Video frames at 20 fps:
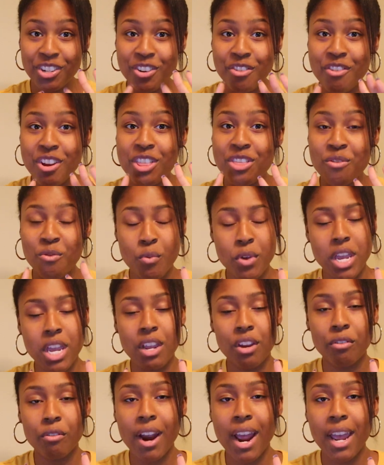during the
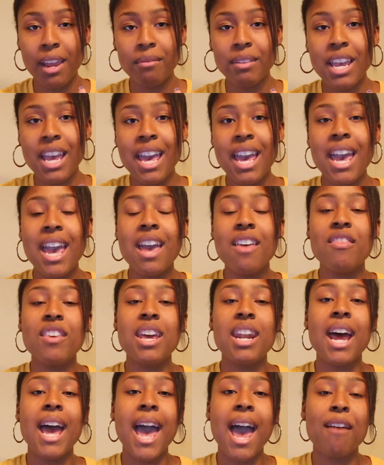week, right? And
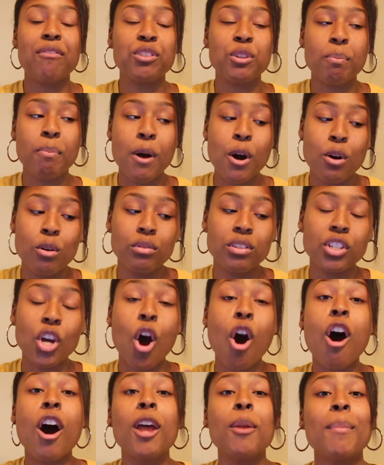then I have to post
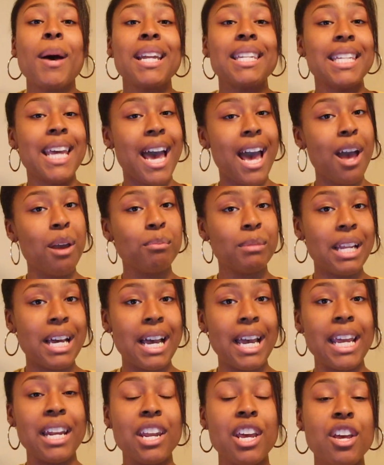on my
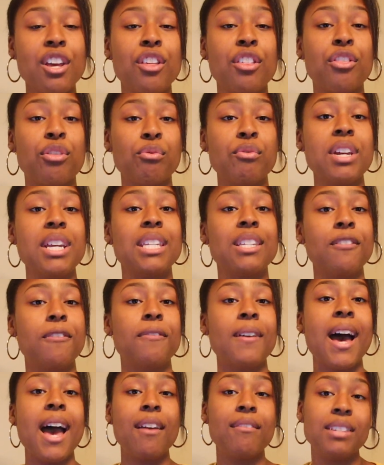timeline 3 to
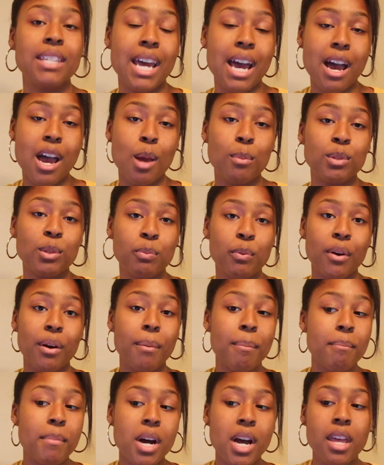5 times
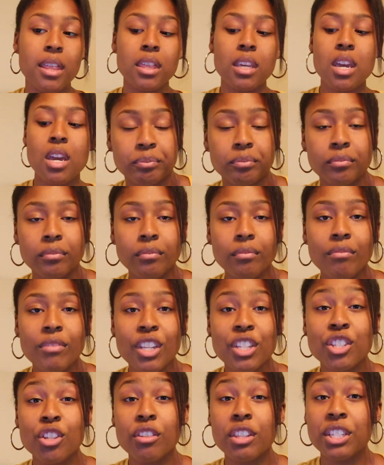per month.
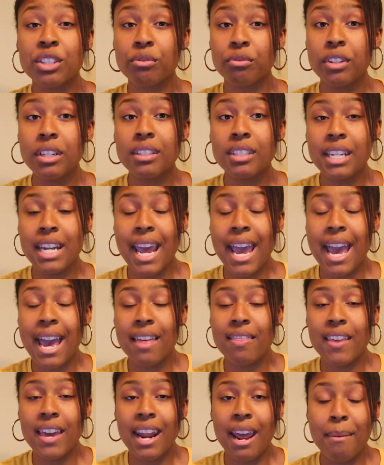So this recent
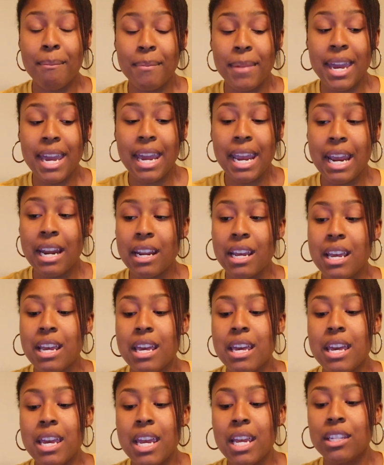ad that I made,
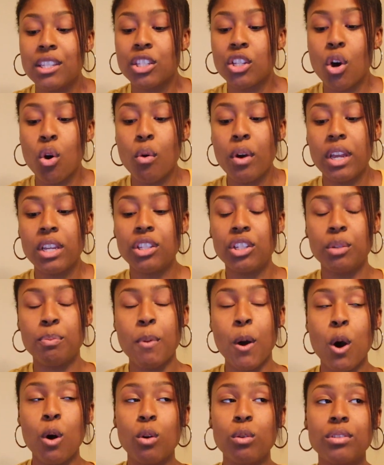it's going to
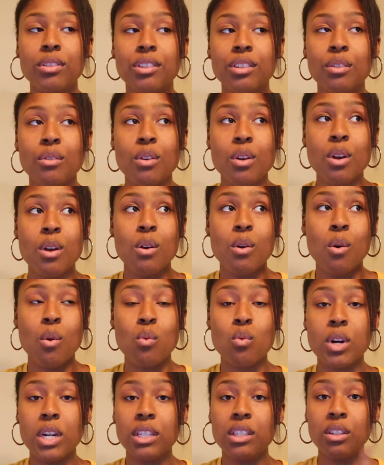post
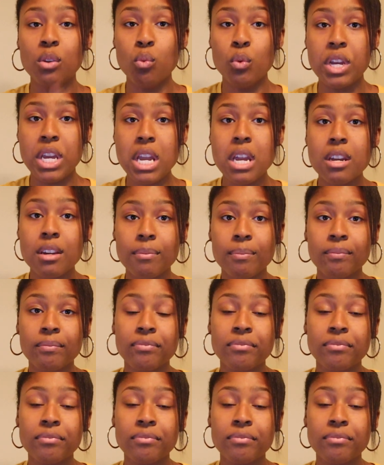once a week